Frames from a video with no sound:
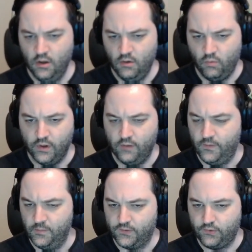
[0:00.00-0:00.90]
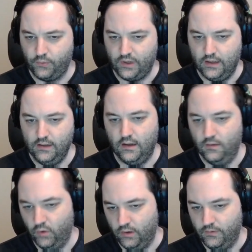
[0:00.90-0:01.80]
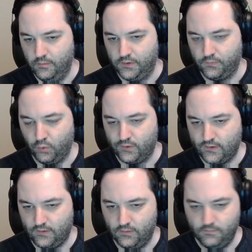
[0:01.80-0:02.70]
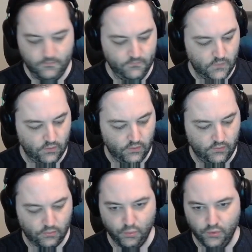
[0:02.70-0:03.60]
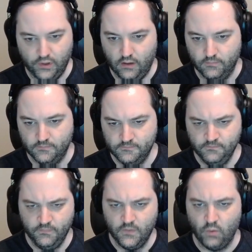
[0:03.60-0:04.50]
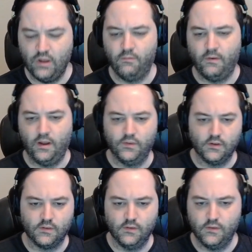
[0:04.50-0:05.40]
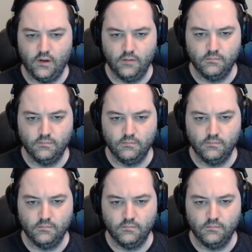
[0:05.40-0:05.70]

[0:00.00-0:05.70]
One of them is 3, 8. And one of them is 4, 7. So those are ruled out. We have 5, 6 instead.